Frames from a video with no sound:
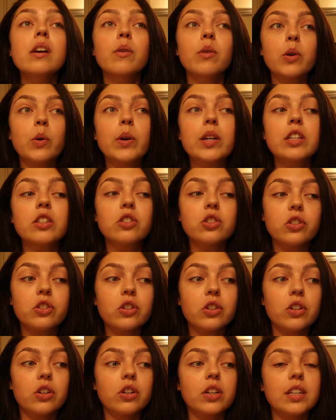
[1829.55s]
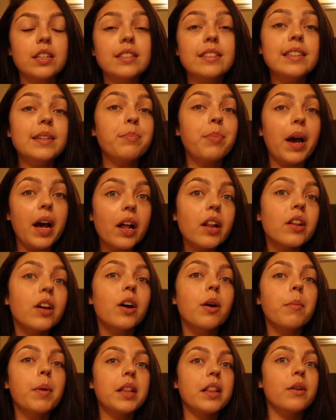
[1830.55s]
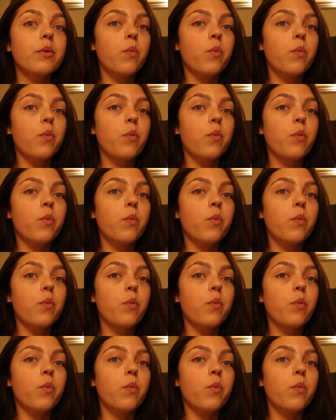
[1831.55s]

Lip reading: We're going to Stir in Deep Ellum and